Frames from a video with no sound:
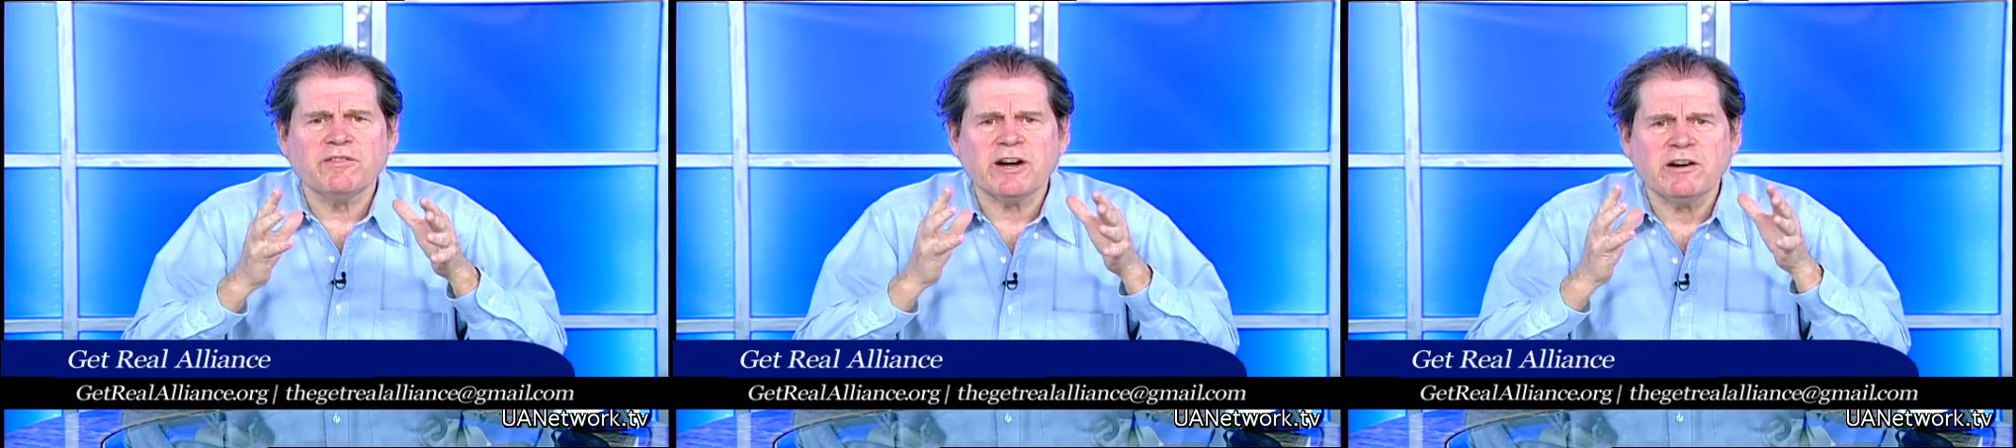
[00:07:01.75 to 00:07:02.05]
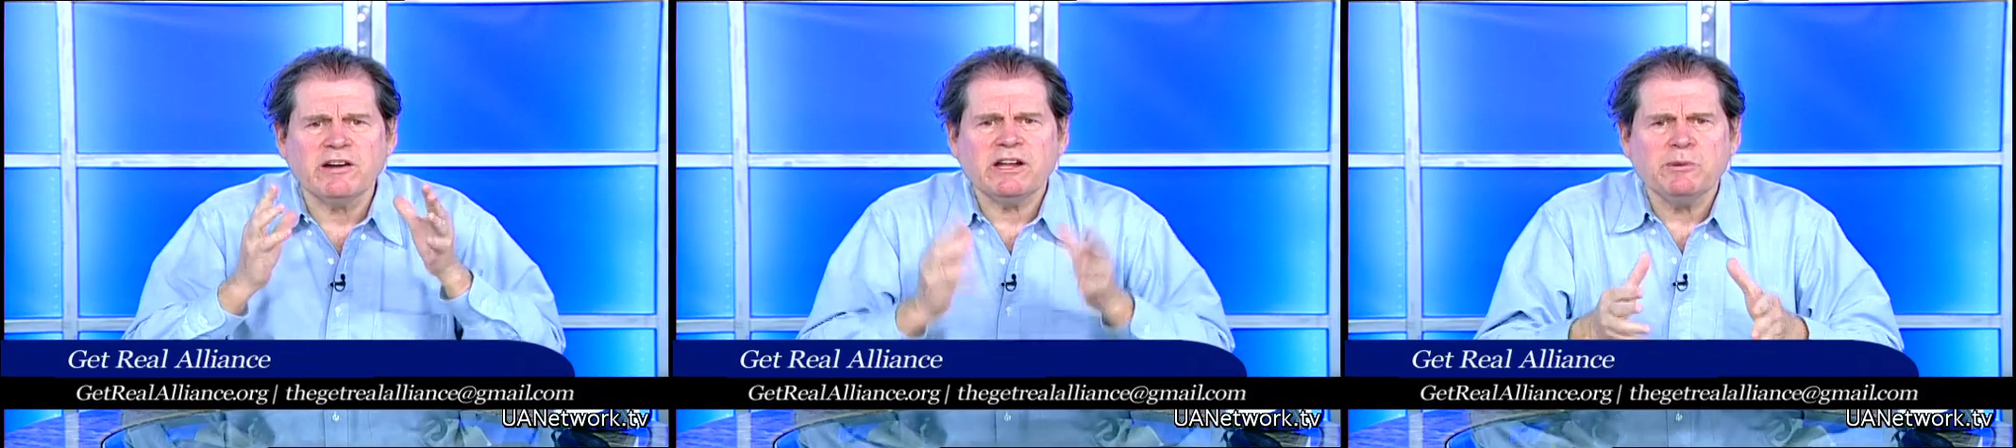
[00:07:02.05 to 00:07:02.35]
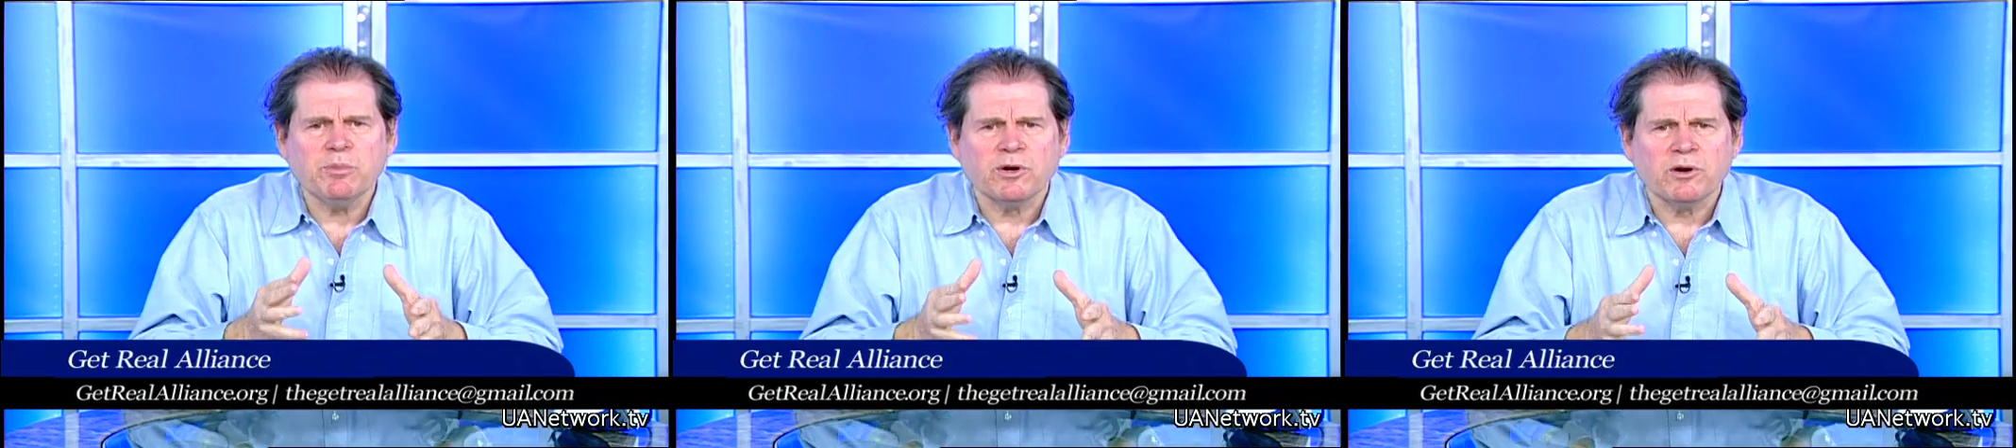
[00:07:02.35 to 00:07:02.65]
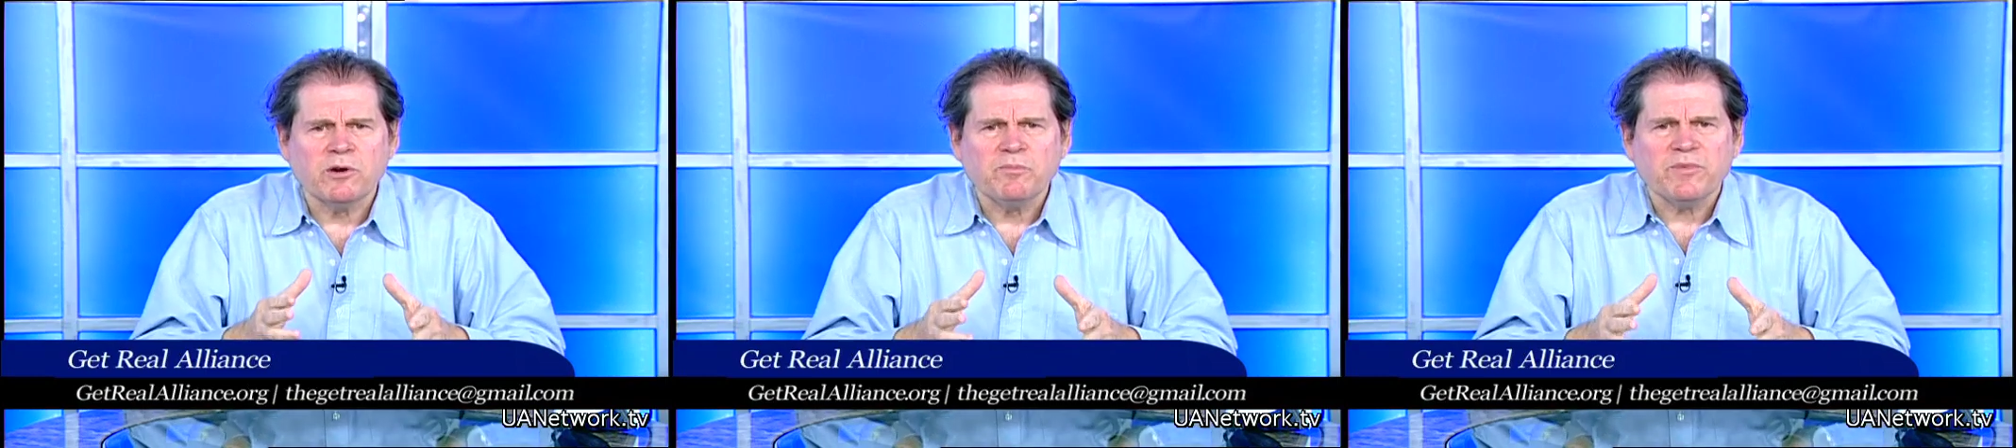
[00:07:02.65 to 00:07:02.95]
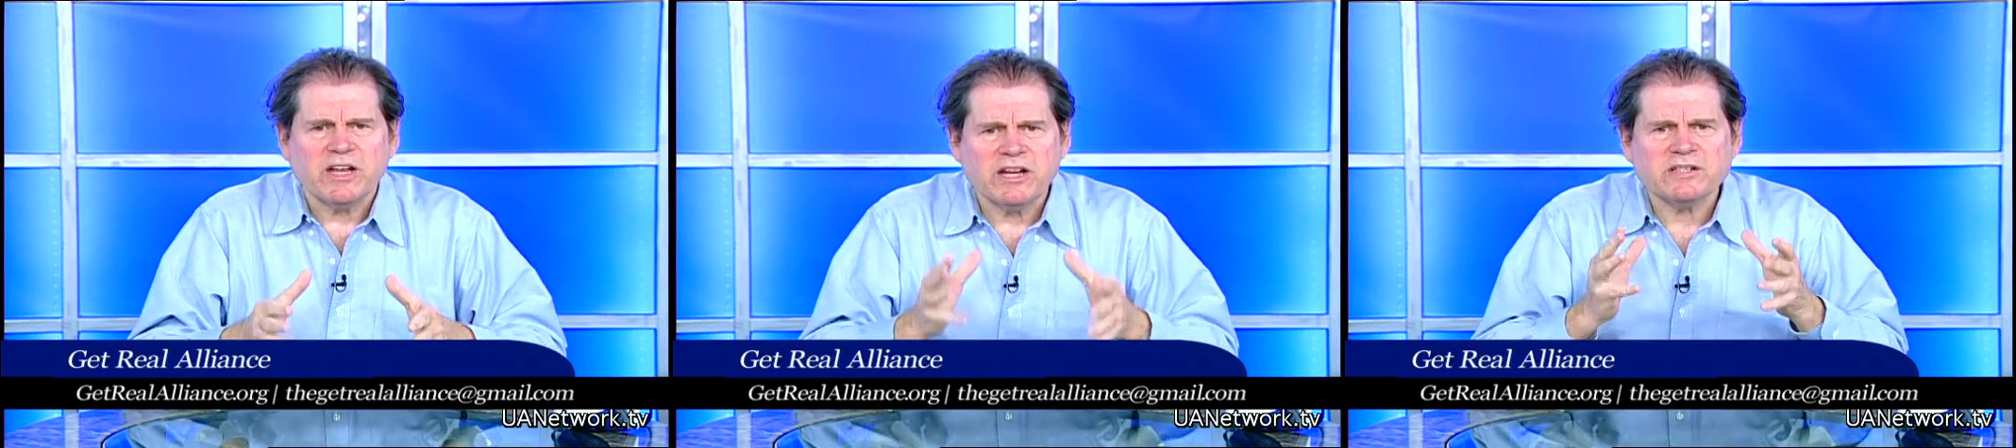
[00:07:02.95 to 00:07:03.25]
our neighbor
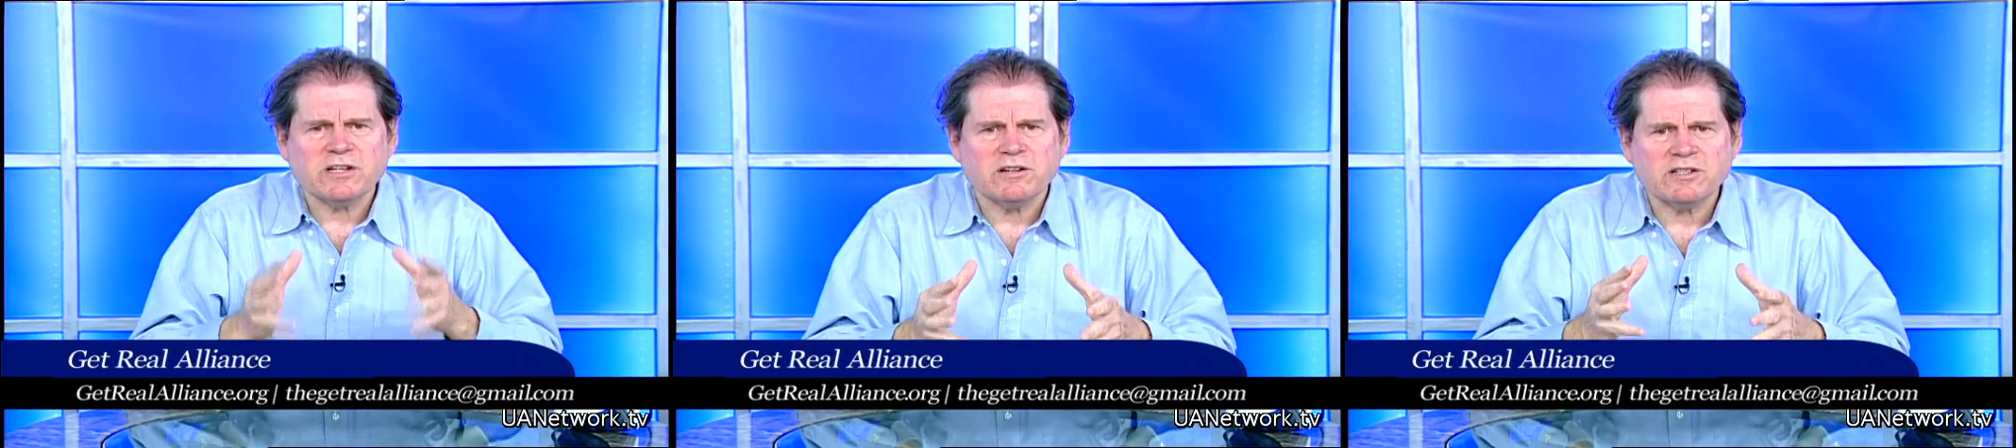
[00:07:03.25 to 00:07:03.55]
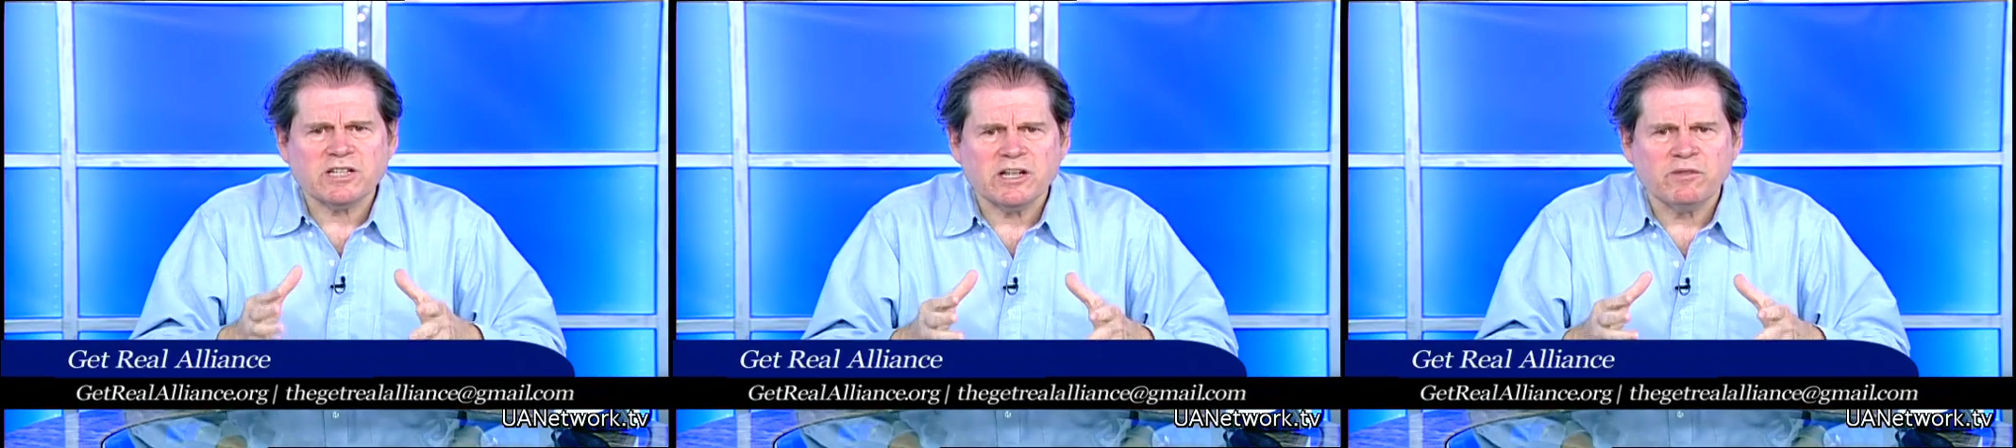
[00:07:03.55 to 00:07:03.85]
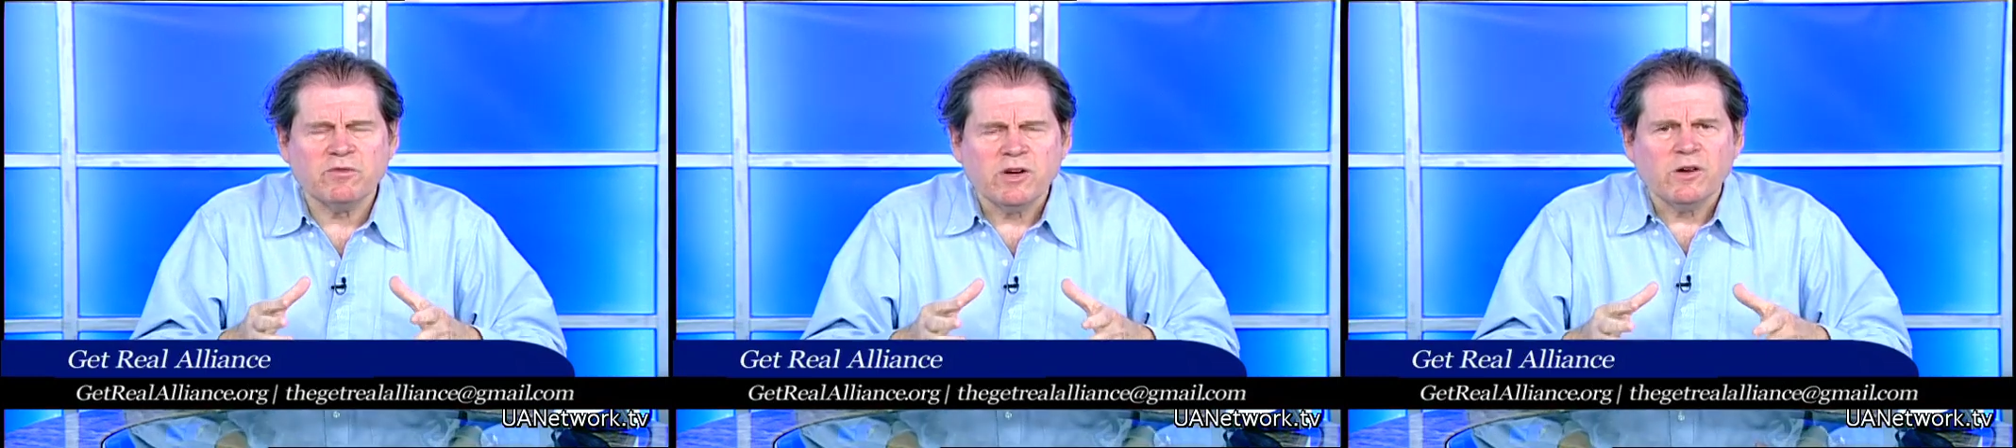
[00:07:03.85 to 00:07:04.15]
as ourselves,